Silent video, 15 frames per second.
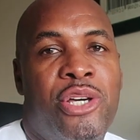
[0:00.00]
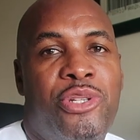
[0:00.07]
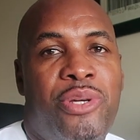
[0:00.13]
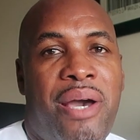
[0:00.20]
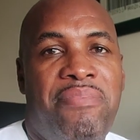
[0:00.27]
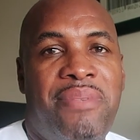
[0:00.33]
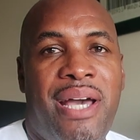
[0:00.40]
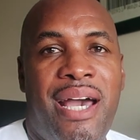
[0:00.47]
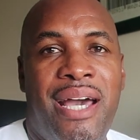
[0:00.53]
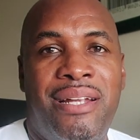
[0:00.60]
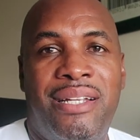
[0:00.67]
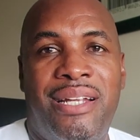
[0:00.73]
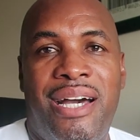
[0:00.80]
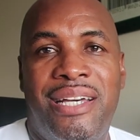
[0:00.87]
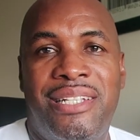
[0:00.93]
So after
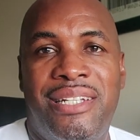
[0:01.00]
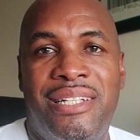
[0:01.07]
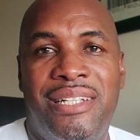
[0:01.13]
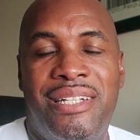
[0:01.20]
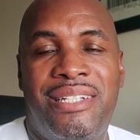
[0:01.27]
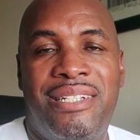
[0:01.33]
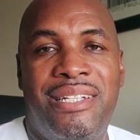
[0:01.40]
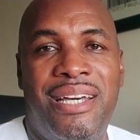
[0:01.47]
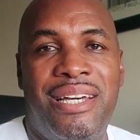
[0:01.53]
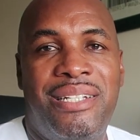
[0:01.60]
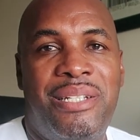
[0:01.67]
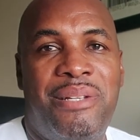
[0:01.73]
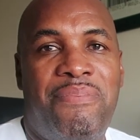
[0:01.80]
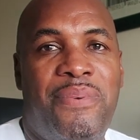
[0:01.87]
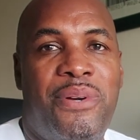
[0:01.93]
analyzing this
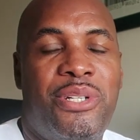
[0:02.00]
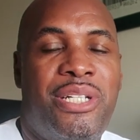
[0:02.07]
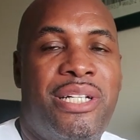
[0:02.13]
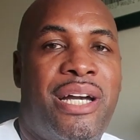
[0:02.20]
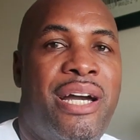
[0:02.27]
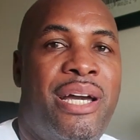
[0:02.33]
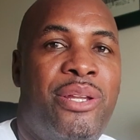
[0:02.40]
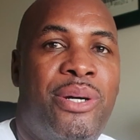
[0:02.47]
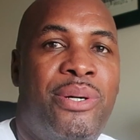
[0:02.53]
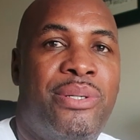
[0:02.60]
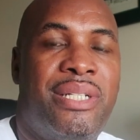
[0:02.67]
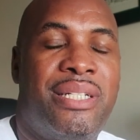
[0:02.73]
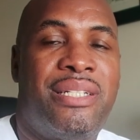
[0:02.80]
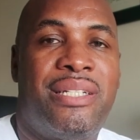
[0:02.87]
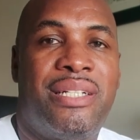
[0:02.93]
list, the first thing I
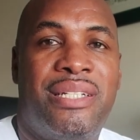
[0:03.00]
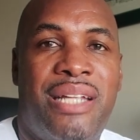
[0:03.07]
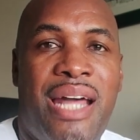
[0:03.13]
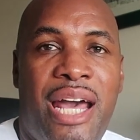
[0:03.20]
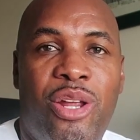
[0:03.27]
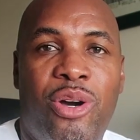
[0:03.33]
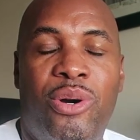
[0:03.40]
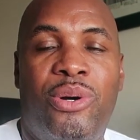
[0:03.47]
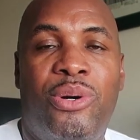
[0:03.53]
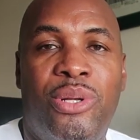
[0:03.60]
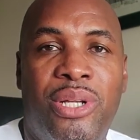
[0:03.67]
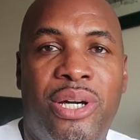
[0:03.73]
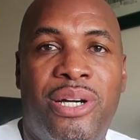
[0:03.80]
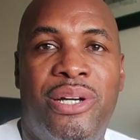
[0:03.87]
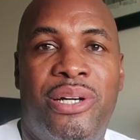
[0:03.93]
noticed is that
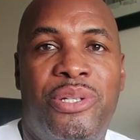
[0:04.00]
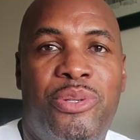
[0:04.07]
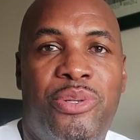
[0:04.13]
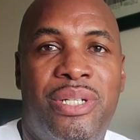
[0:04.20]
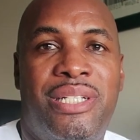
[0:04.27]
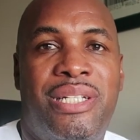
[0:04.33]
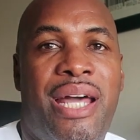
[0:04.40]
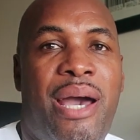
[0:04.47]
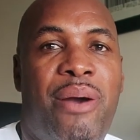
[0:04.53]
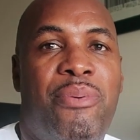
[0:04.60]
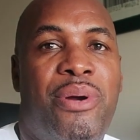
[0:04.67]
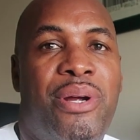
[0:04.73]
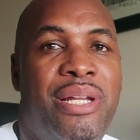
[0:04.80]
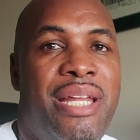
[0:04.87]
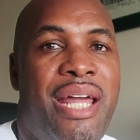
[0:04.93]
all the countries
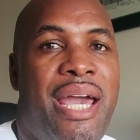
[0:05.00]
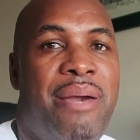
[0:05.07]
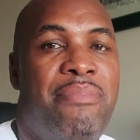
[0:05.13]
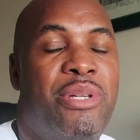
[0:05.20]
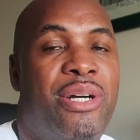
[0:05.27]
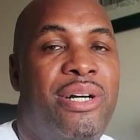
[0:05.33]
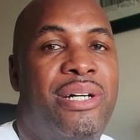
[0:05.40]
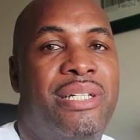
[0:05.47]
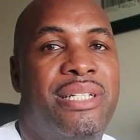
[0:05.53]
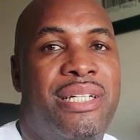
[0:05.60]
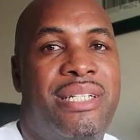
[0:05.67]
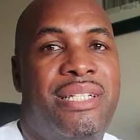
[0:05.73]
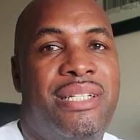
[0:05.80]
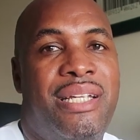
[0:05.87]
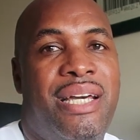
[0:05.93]
that were named on
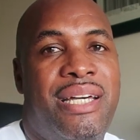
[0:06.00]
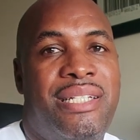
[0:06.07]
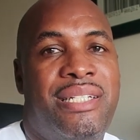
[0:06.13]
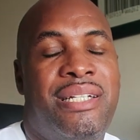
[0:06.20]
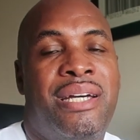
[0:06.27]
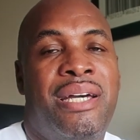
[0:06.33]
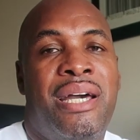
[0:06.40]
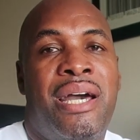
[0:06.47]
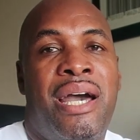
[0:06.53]
this list